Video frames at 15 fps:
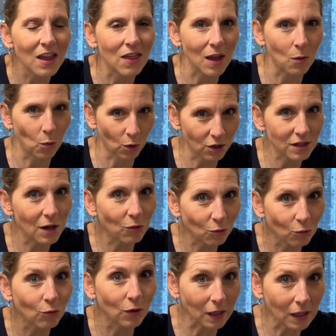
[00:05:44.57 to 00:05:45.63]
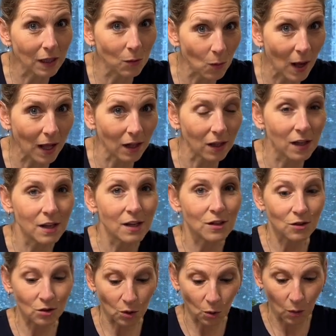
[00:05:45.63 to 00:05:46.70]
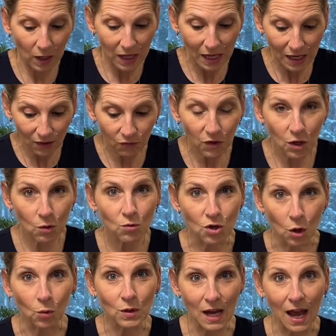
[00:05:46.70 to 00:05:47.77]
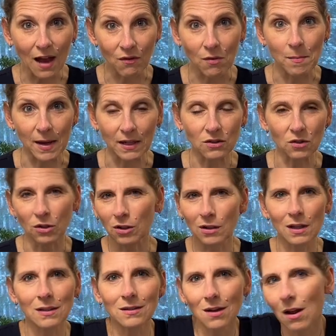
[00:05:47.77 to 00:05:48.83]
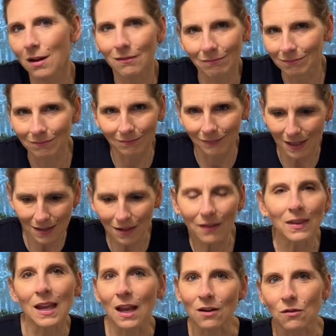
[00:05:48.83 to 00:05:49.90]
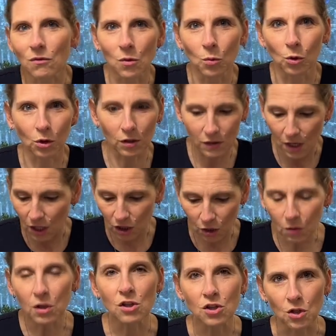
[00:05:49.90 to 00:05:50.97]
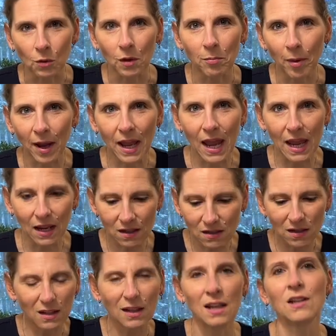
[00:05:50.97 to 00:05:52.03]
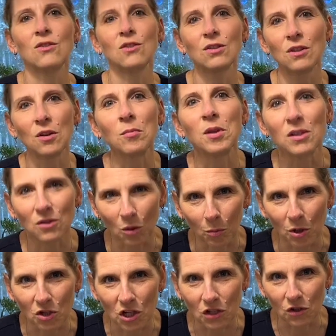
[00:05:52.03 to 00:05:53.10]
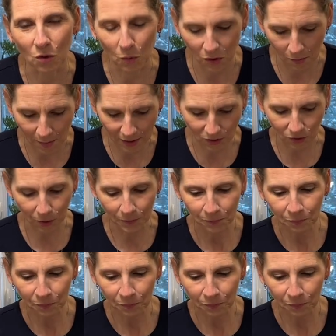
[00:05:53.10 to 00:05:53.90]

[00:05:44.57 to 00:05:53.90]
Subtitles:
they worked out really well. So if you don't have a mixer, it's not the end of the world. You can do it by hand. It's just going to be so much easier with a mixer.